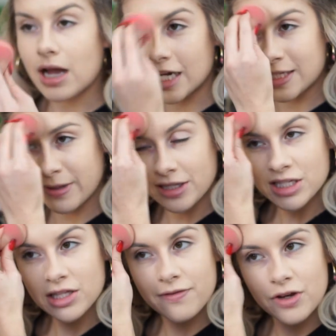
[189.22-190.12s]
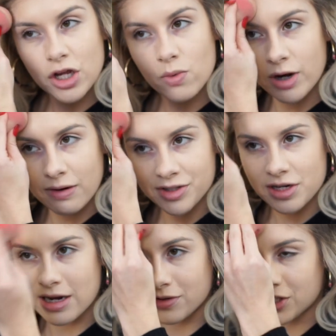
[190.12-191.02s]
I explained this in the video where I was
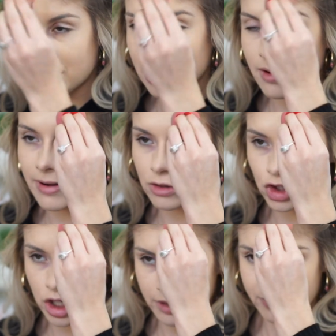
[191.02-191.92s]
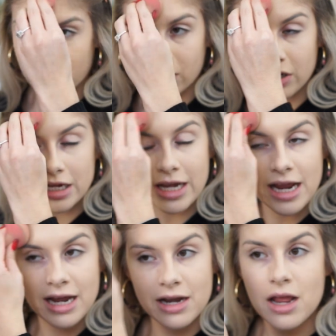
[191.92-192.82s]
announcing about Chop
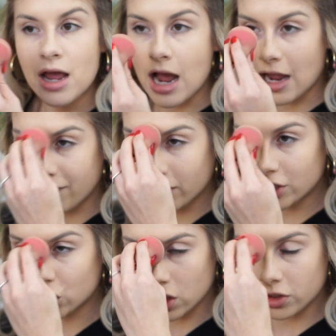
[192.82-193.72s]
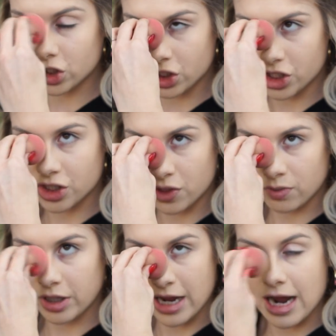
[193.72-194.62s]
Theory, and I feel like Charlotte just doesn't
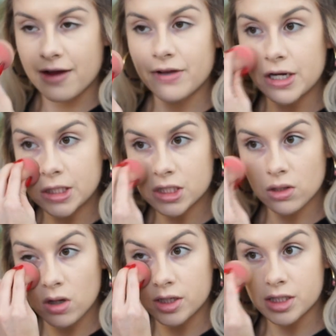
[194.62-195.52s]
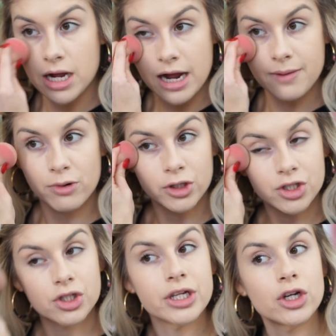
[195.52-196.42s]
really have any salons that I
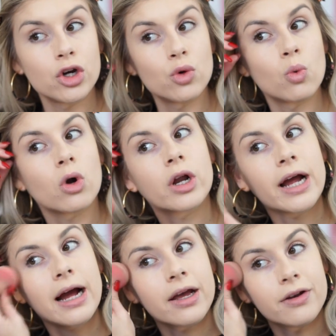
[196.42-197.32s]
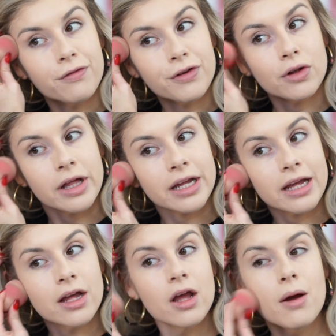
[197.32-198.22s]
personally could work at and feel like
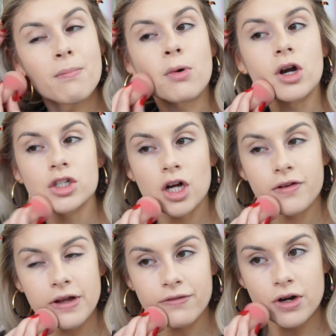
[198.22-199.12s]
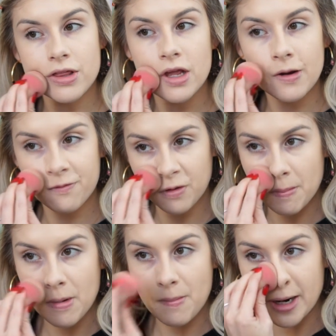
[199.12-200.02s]
it marks off everything
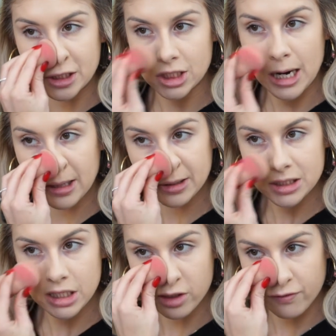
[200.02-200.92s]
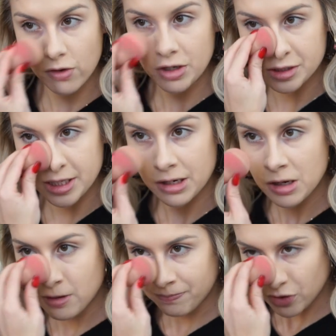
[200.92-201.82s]
from my checklist as far as
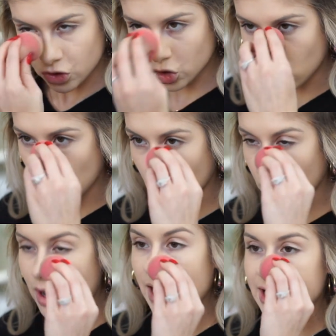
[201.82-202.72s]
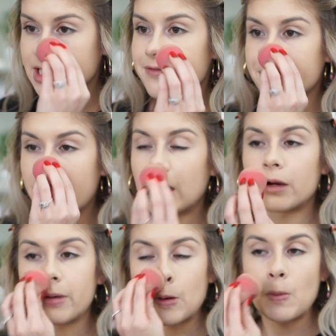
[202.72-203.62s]
like decor-wise,
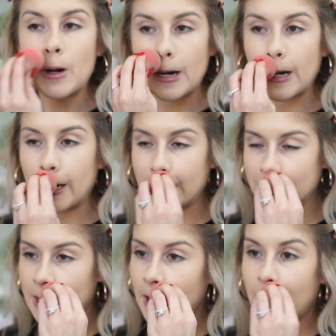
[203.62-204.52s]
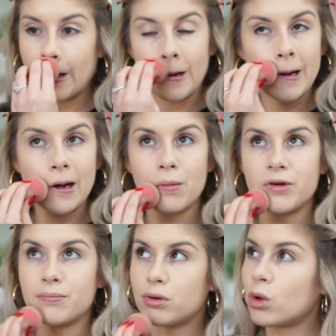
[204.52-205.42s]
environment-wise,
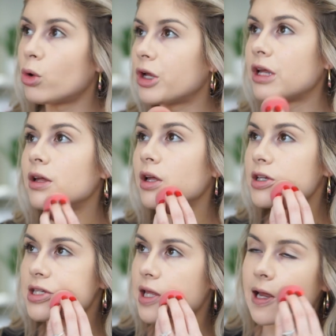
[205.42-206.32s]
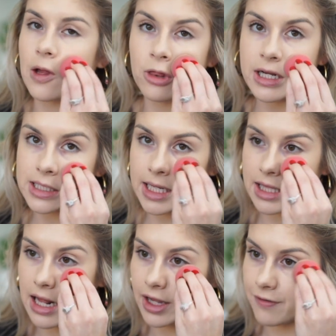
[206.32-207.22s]
employees, like things
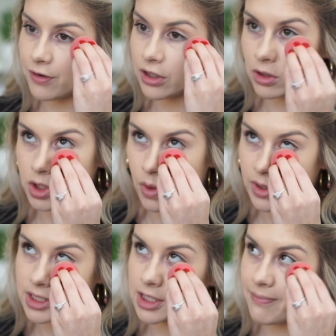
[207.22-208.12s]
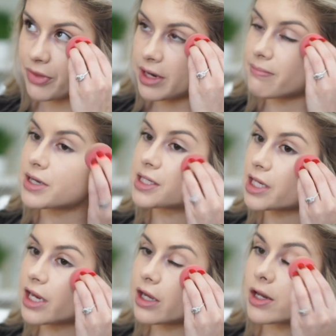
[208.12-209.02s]
like that. Like I feel like there's always something
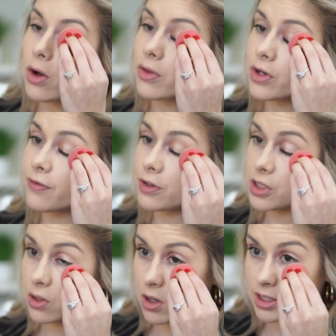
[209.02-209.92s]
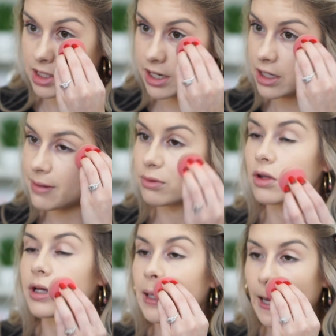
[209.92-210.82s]
missing in all the different salons that I kept
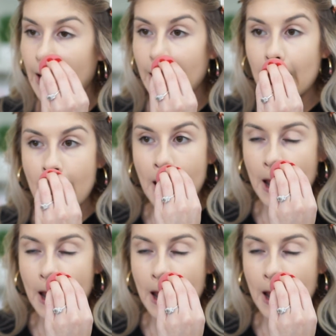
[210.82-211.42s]
looking at.